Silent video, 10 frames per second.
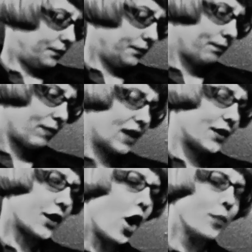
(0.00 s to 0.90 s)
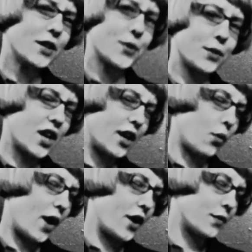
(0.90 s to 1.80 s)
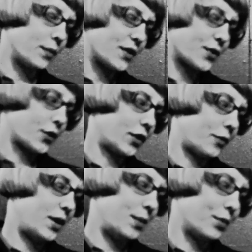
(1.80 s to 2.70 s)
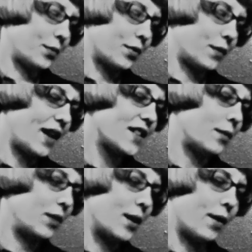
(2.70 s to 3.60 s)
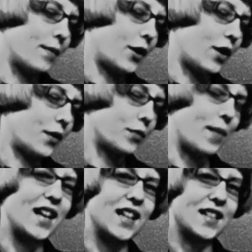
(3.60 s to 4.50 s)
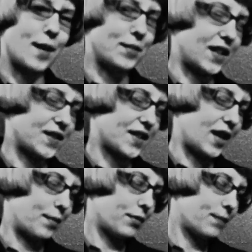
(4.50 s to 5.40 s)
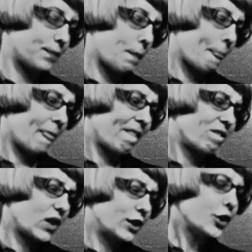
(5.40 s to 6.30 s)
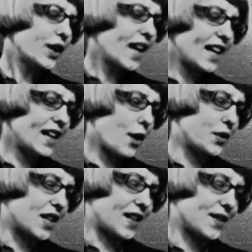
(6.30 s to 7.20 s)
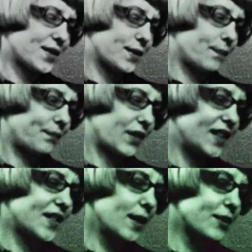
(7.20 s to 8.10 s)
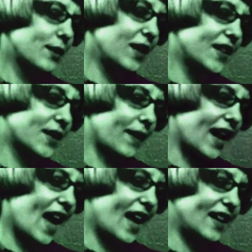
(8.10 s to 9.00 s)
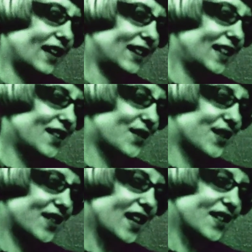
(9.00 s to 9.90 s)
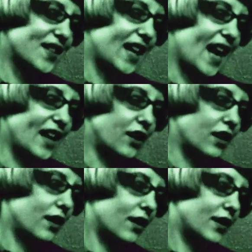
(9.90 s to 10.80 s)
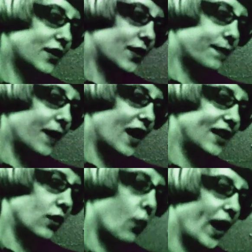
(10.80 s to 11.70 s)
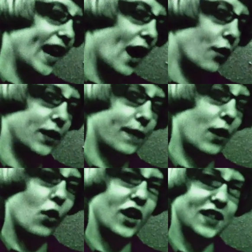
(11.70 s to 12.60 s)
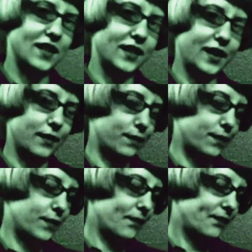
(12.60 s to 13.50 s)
the calmness which I acquired from this circle of people prevented me above all from any attempt at escape. Looking at it nowadays, it seems to me as if I had at least sense that I had to find a way out if I wanted to live.